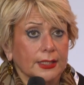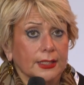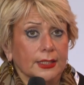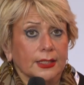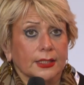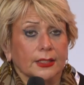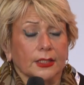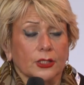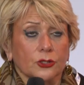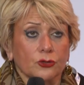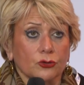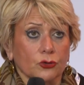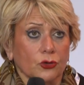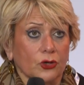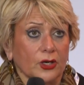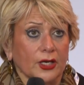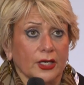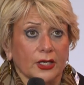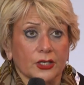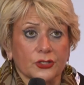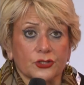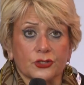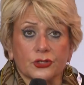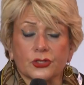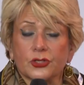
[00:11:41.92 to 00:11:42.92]
the
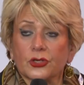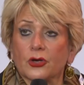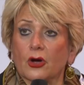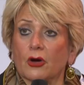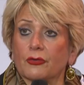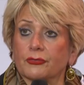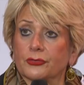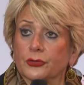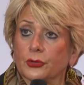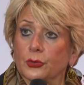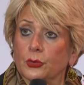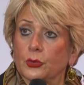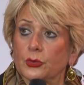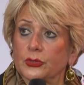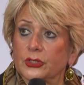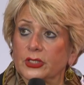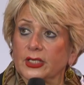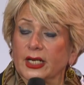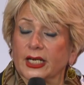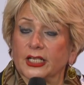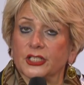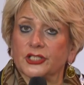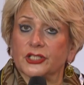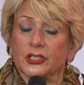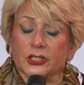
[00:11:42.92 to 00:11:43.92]
nucleus of the
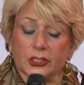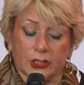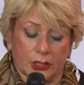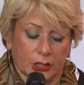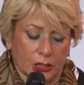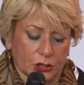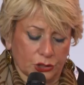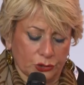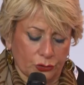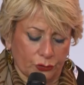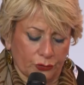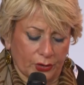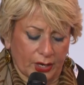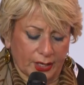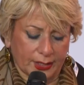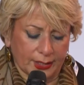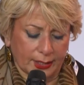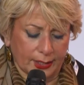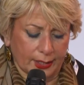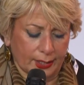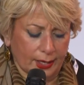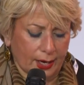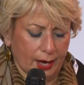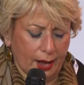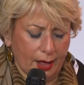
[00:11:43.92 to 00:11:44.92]
coordination is
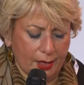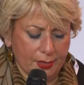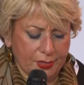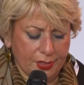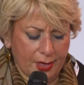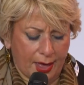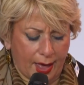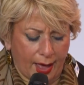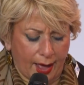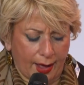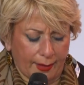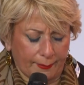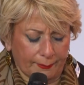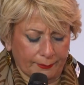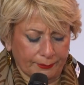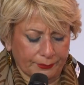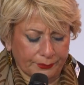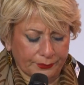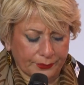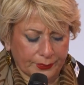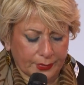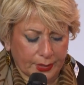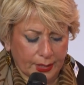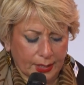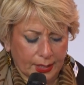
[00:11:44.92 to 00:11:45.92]
already there.
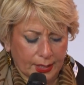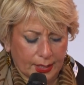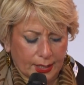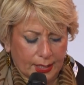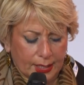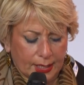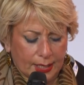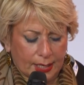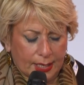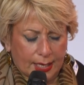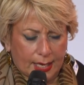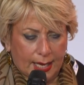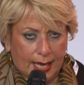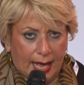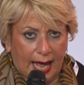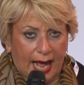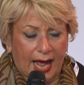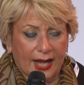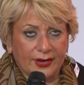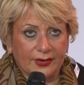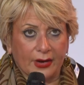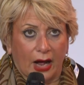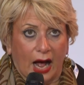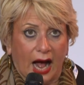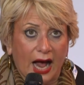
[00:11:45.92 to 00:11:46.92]

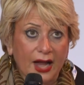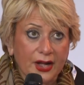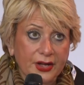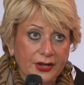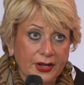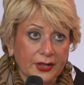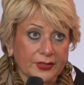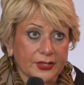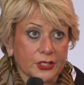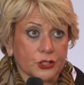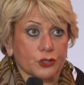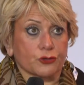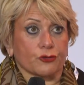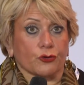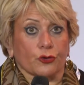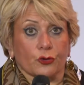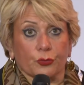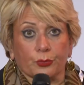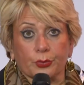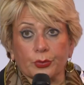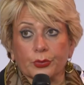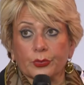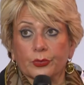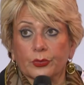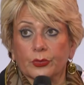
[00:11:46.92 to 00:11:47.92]
And under this group,
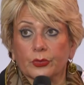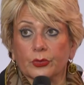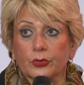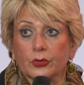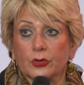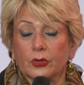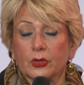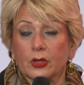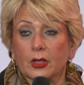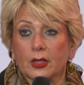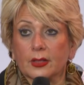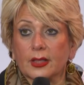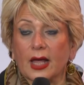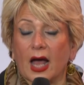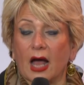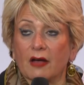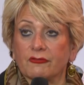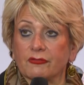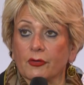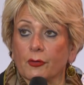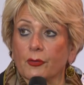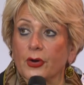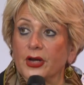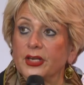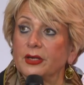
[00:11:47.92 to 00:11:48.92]
there have
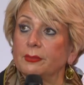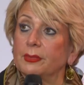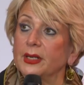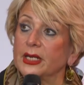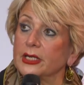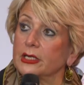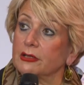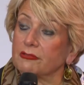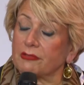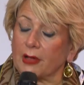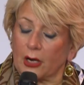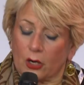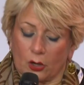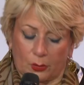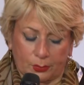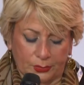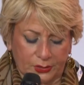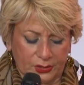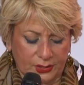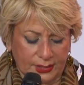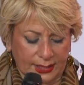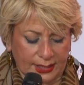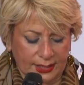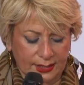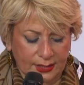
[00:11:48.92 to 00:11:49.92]
already been developed
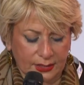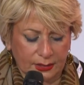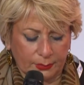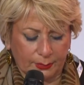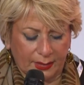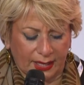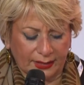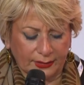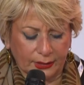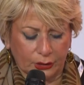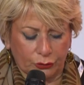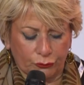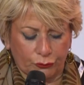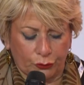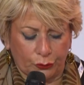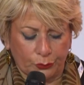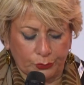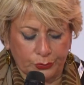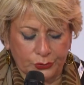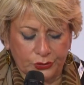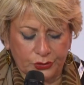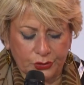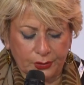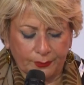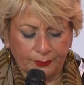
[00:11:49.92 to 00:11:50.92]
6 thematic
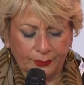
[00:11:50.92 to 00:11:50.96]
groups,